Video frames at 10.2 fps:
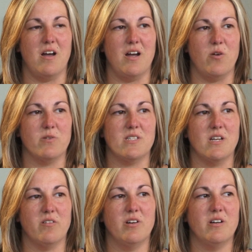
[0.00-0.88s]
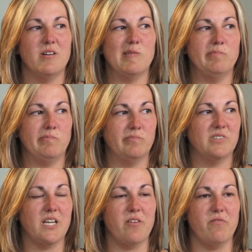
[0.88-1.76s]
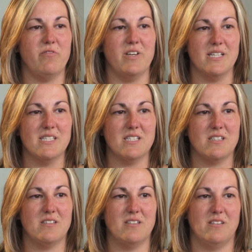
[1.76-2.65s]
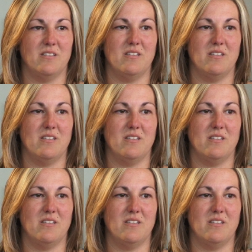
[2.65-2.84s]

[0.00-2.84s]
I was never convinced